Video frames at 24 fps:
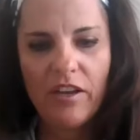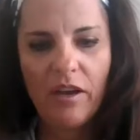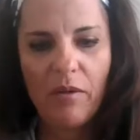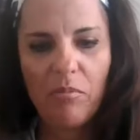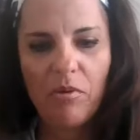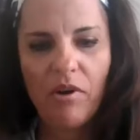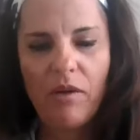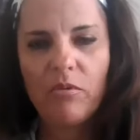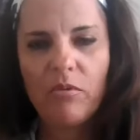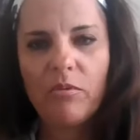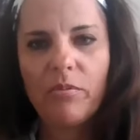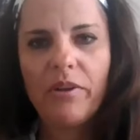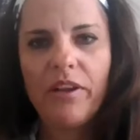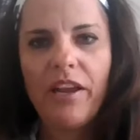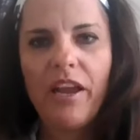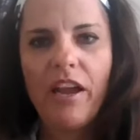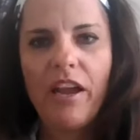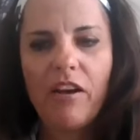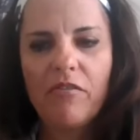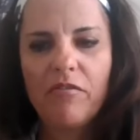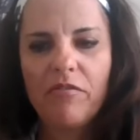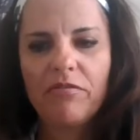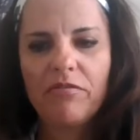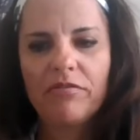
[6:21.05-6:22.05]
I probably
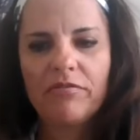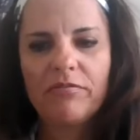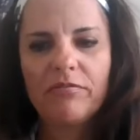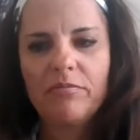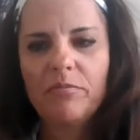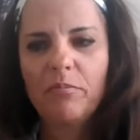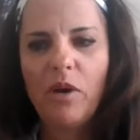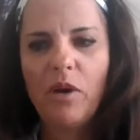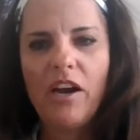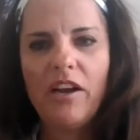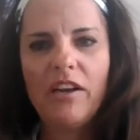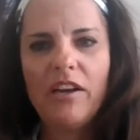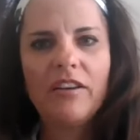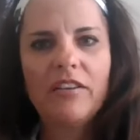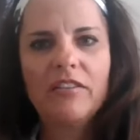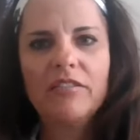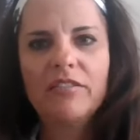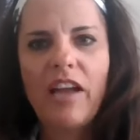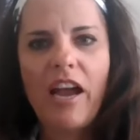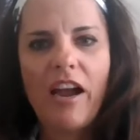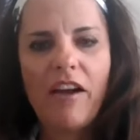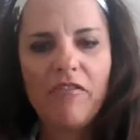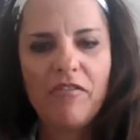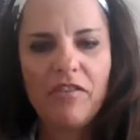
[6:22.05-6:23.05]
have bought a
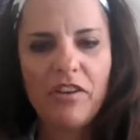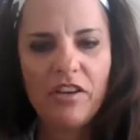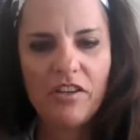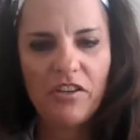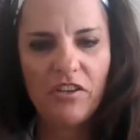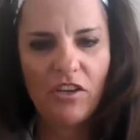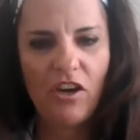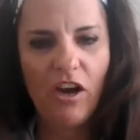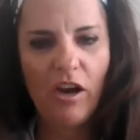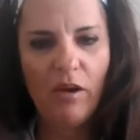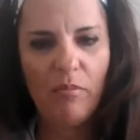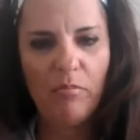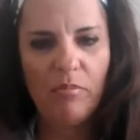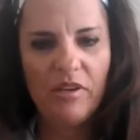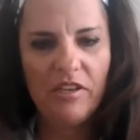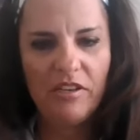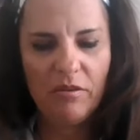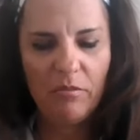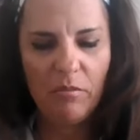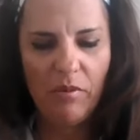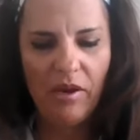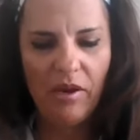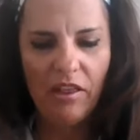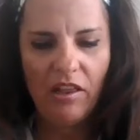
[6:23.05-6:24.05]
half dozen
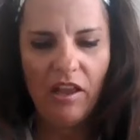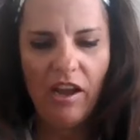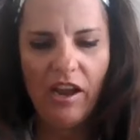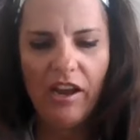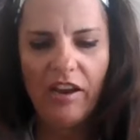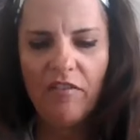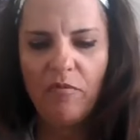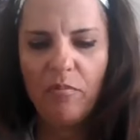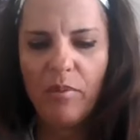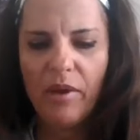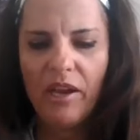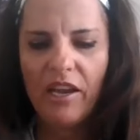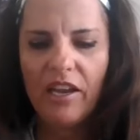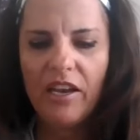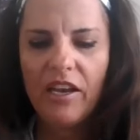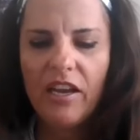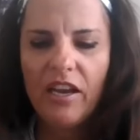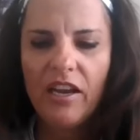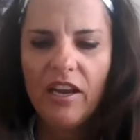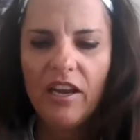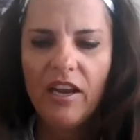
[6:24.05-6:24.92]
copies in my life, but